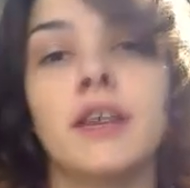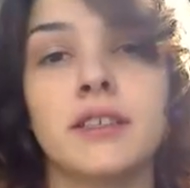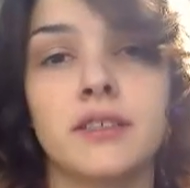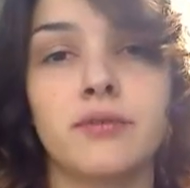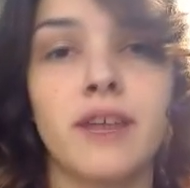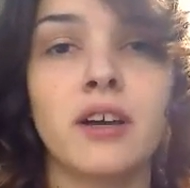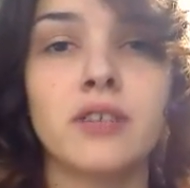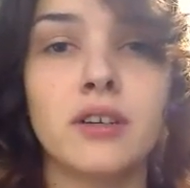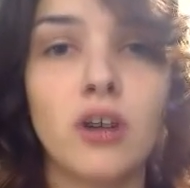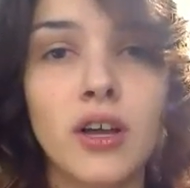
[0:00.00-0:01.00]
It's
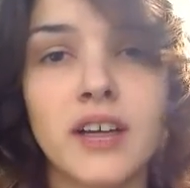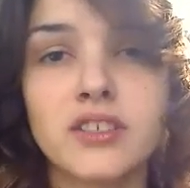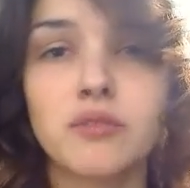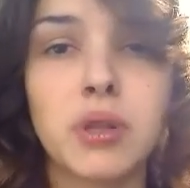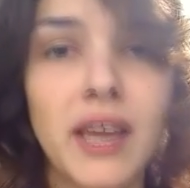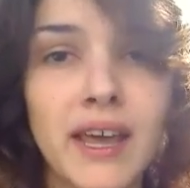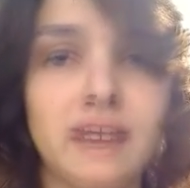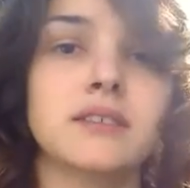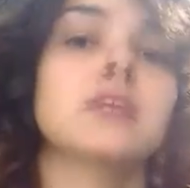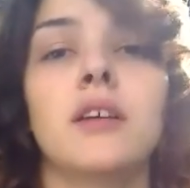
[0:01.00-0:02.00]
found in all kinds of
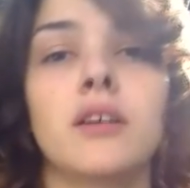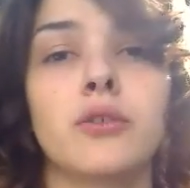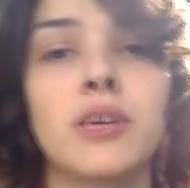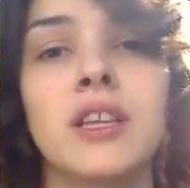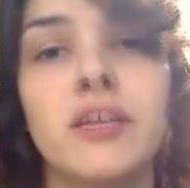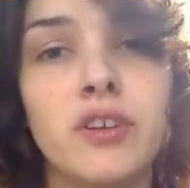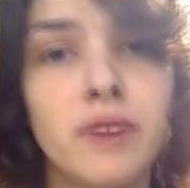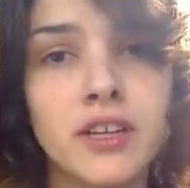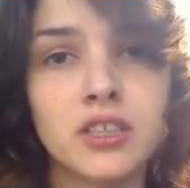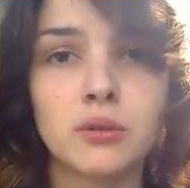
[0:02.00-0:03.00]
plants, green
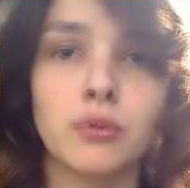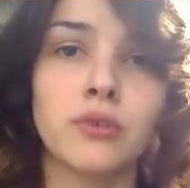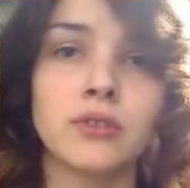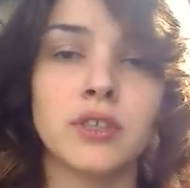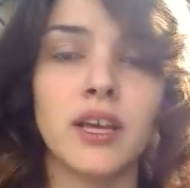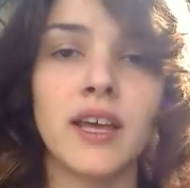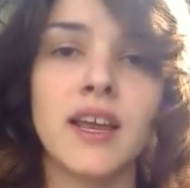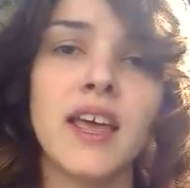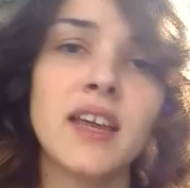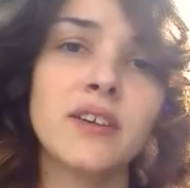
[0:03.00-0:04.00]
leafy vegetables,
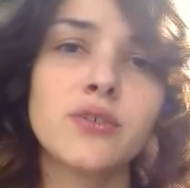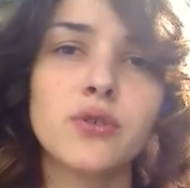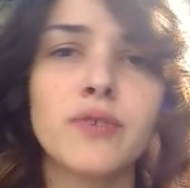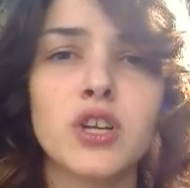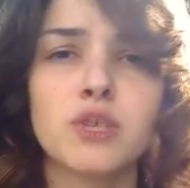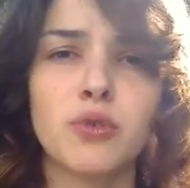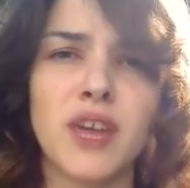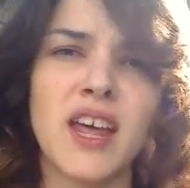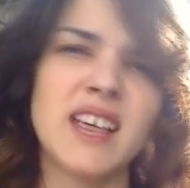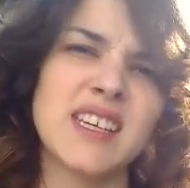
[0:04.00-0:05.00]
and any sort of
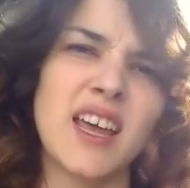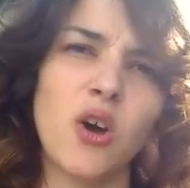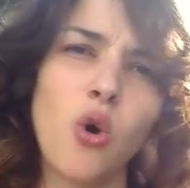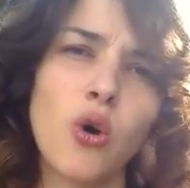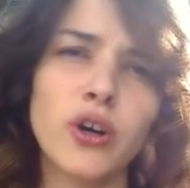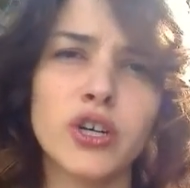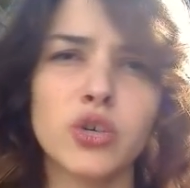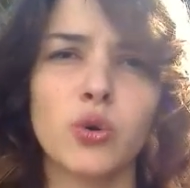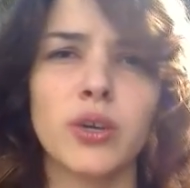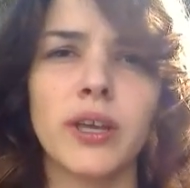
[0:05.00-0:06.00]
vegetable that has a
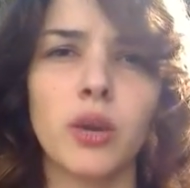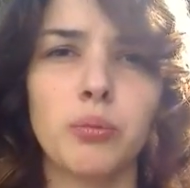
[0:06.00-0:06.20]
orange or yellow